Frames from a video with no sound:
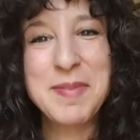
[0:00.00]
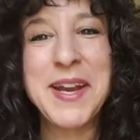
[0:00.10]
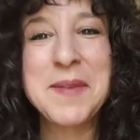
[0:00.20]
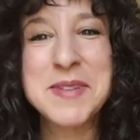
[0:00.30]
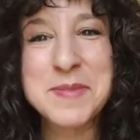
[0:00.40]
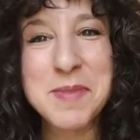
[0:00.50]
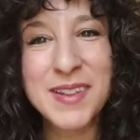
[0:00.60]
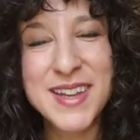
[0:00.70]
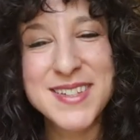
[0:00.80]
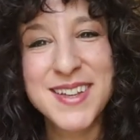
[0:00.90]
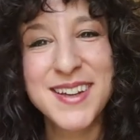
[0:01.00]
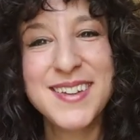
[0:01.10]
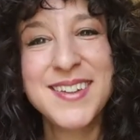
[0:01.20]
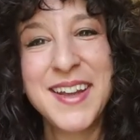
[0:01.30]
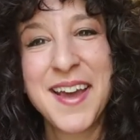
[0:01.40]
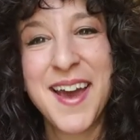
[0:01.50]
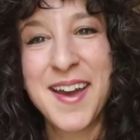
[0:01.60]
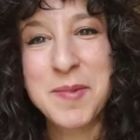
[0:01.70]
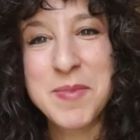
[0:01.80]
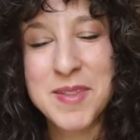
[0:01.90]
My name is Melissa.
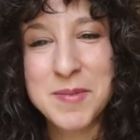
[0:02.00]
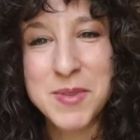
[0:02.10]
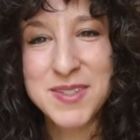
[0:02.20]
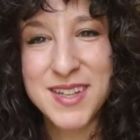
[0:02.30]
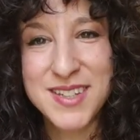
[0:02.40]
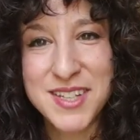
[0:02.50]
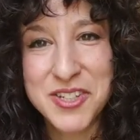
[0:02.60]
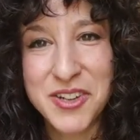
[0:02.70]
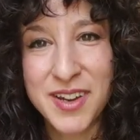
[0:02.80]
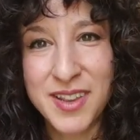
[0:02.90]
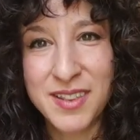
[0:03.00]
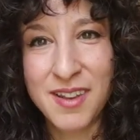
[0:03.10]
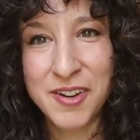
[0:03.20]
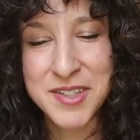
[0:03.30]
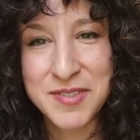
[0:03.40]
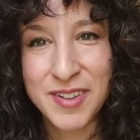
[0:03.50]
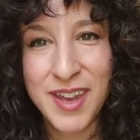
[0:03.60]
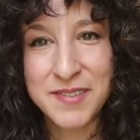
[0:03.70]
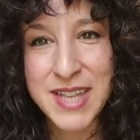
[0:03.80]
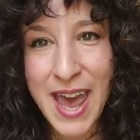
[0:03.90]
I'm the music teacher in Arts for Life's